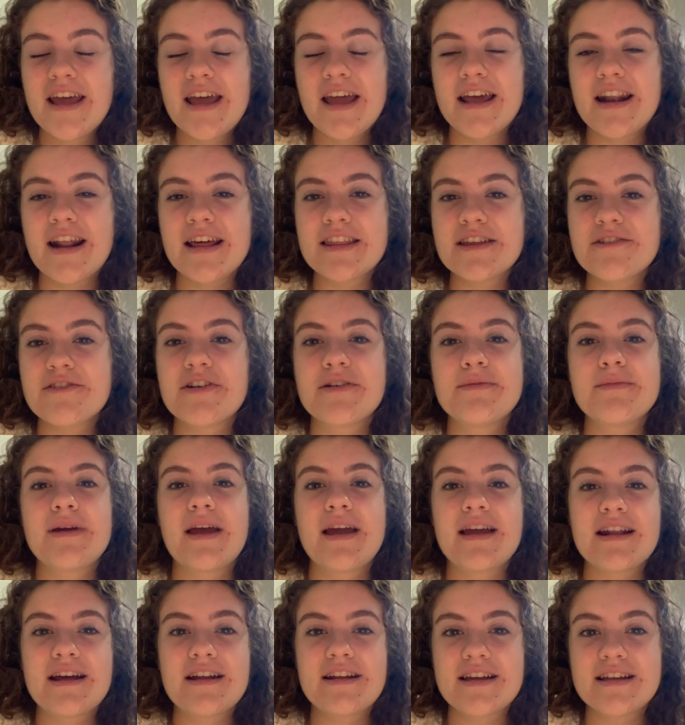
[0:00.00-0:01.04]
and I think we're gonna be
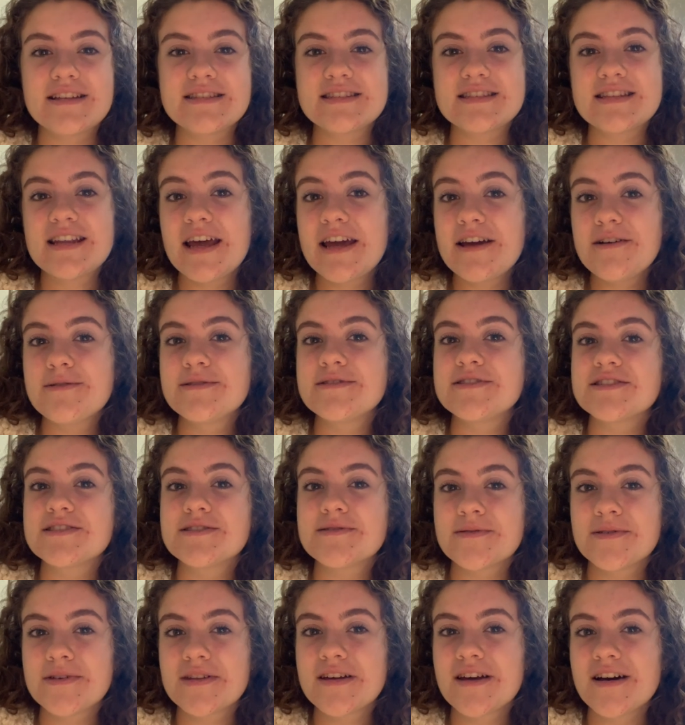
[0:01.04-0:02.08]
hanging out again today, which is
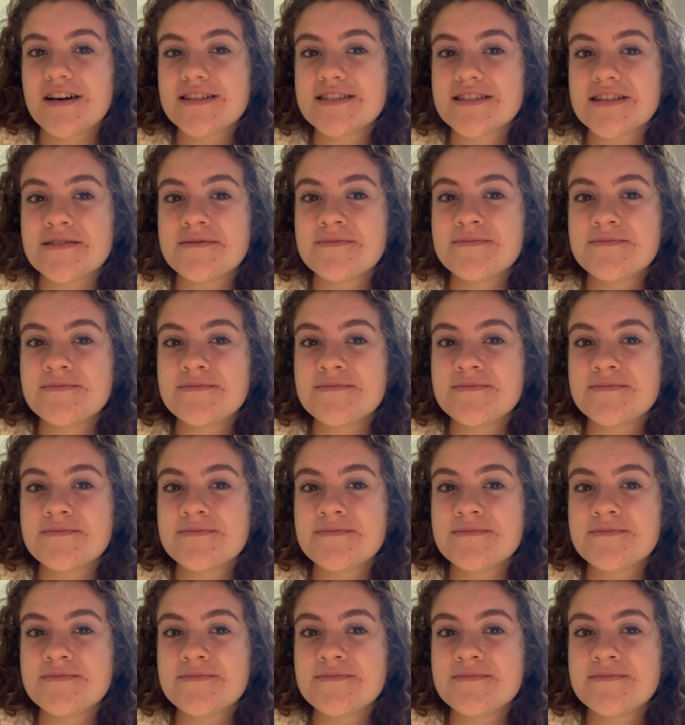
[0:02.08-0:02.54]
really awesome.